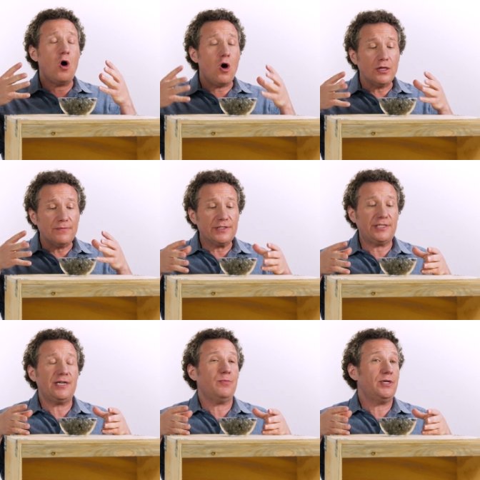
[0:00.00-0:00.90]
all of the
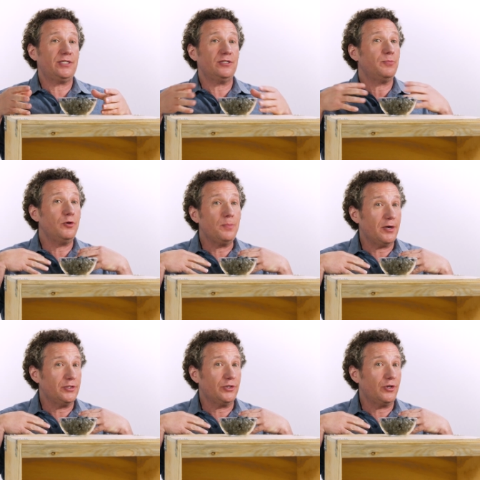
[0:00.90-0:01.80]
same reasons
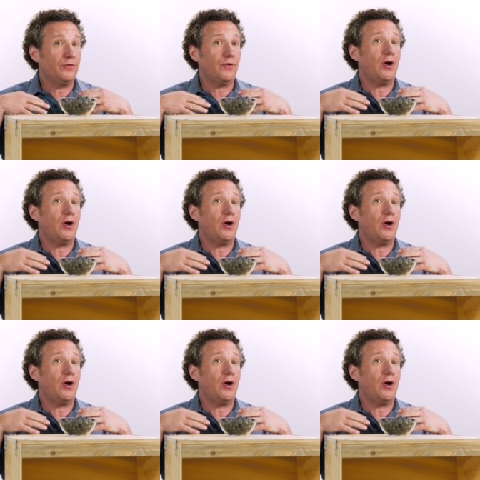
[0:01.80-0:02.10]
blueberries are good for